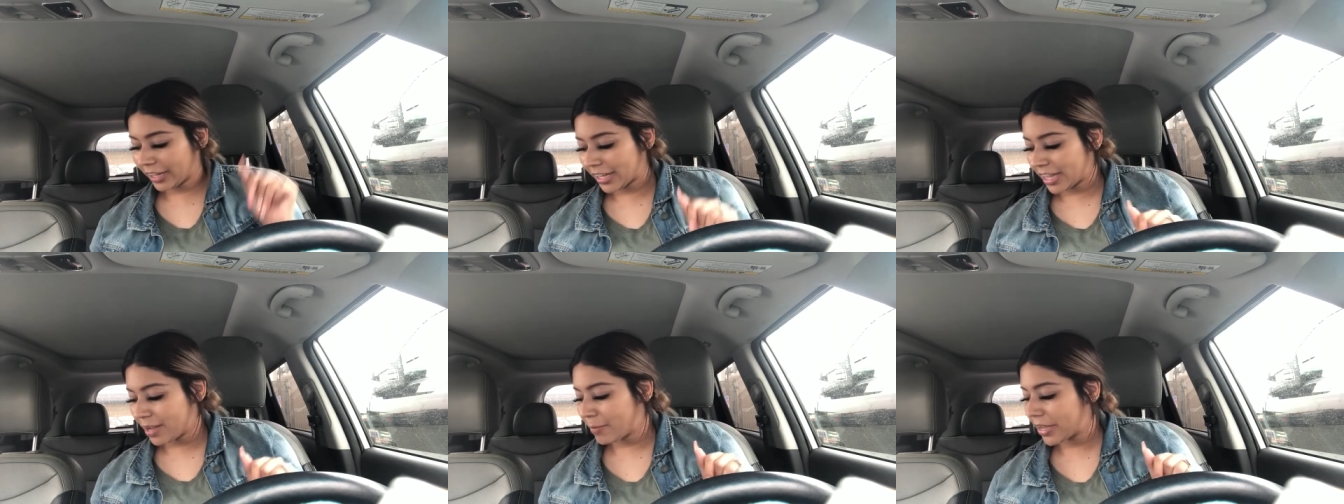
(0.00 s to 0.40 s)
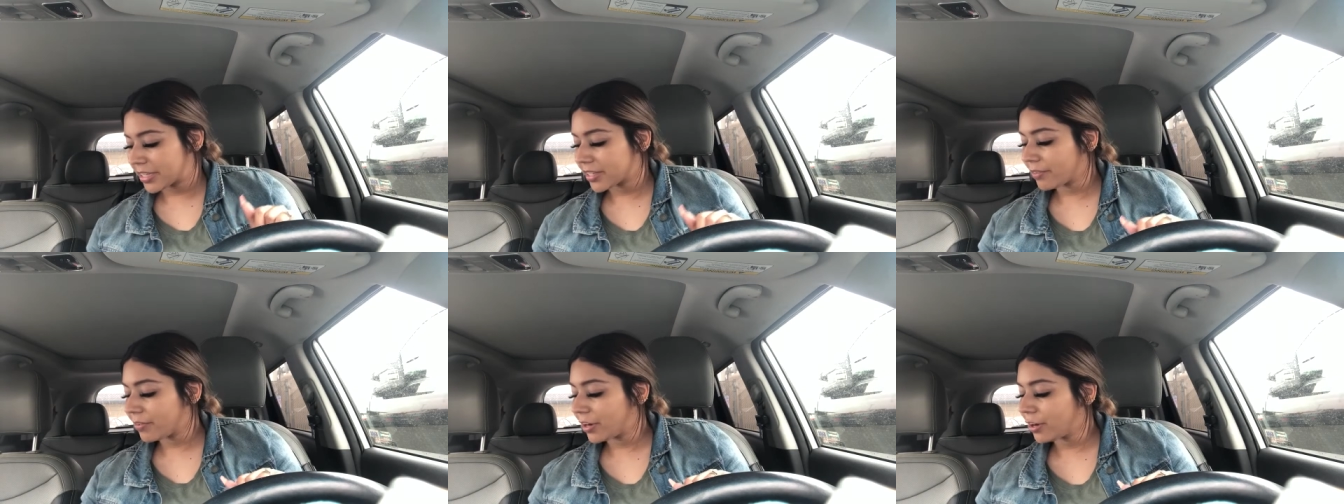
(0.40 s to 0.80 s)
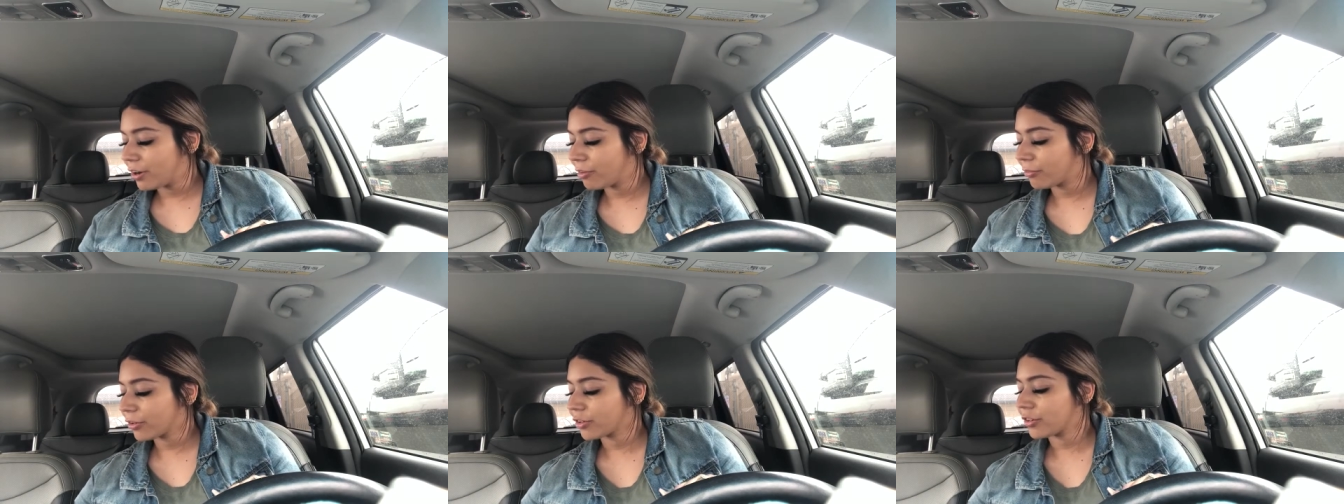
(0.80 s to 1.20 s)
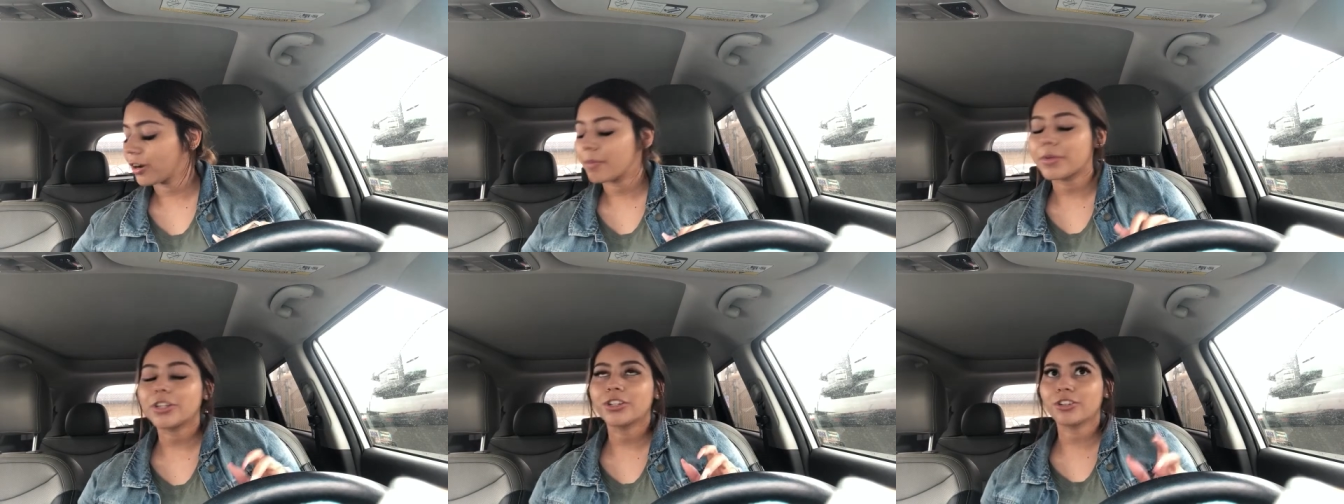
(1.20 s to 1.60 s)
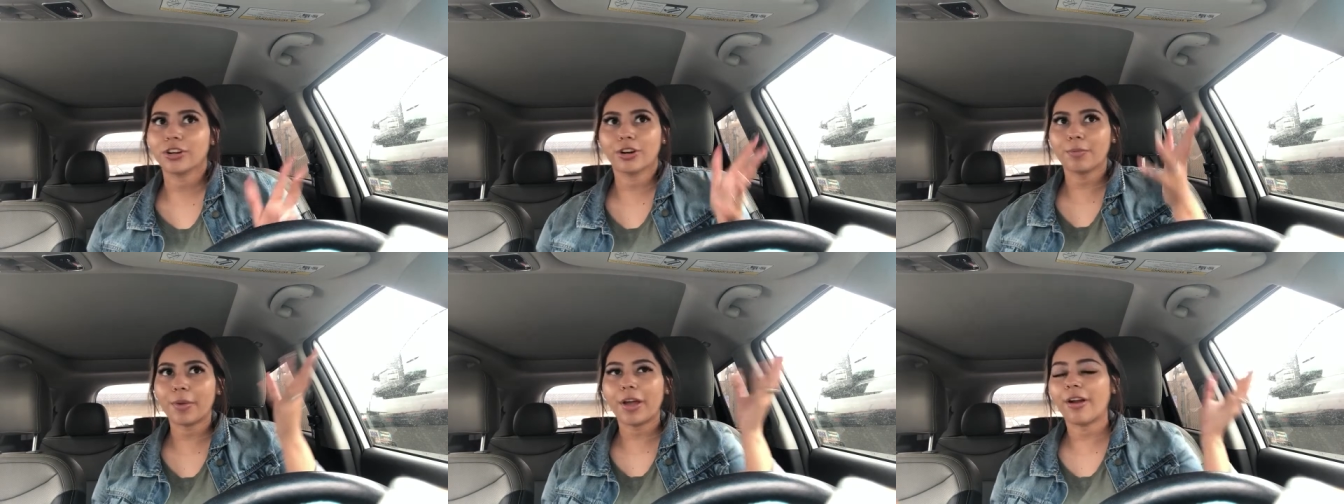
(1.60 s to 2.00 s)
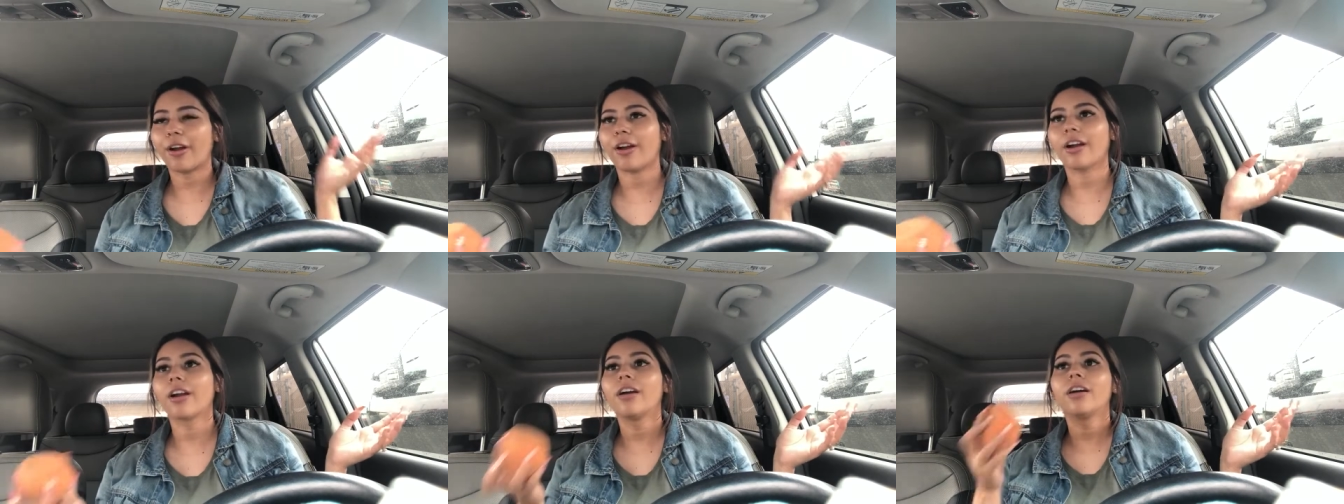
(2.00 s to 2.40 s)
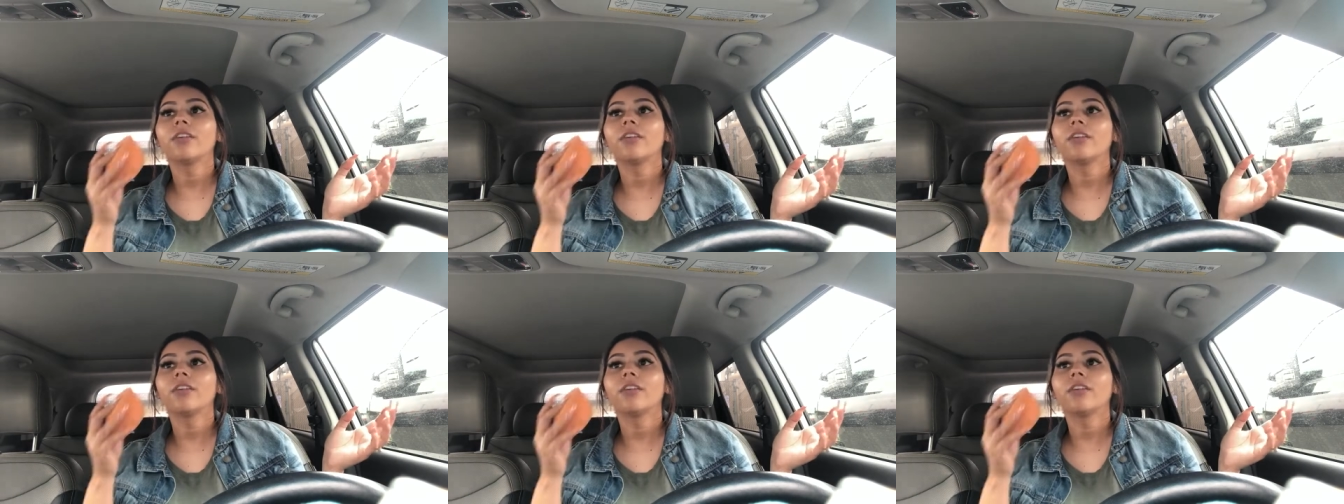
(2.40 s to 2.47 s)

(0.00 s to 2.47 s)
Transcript: Like he makes a video for I mean Sugar Bear